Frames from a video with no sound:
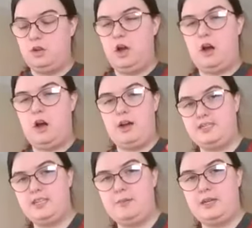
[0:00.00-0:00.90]
ice
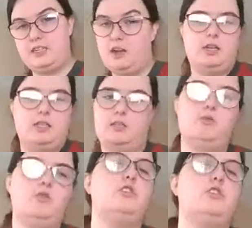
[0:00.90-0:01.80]
it, because the icing
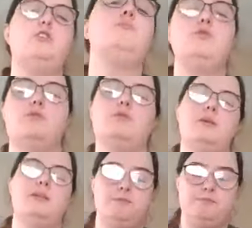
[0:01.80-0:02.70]
will just absorb
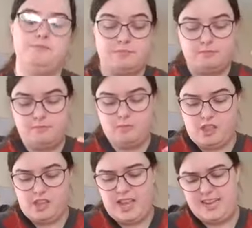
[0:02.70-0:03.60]

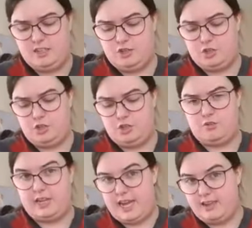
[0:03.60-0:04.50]
into the
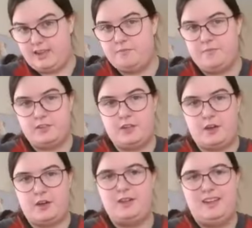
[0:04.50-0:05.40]
cake. So
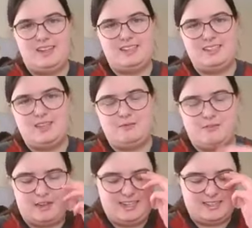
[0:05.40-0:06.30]
that's a tip
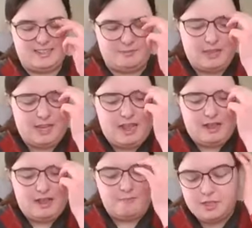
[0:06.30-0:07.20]
for later.
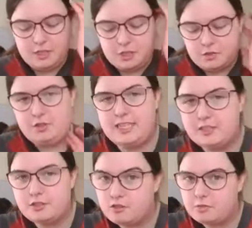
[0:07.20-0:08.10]
Make sure your cake is
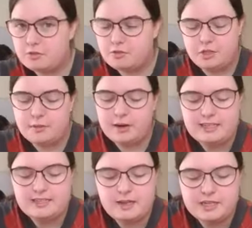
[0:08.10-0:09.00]
cool before you
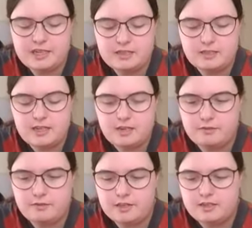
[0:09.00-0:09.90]
ice it, because if
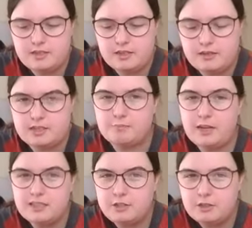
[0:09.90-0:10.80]
it's a
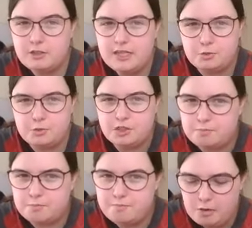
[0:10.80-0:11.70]
buttercream, it will just
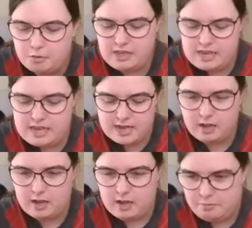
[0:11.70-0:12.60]
melt the
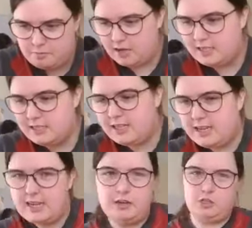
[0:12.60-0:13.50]
icing and
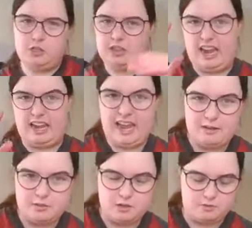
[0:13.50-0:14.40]
it will just
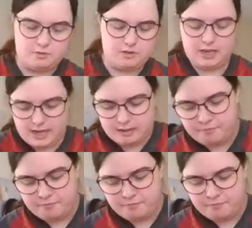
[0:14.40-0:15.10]
collapse off the cake.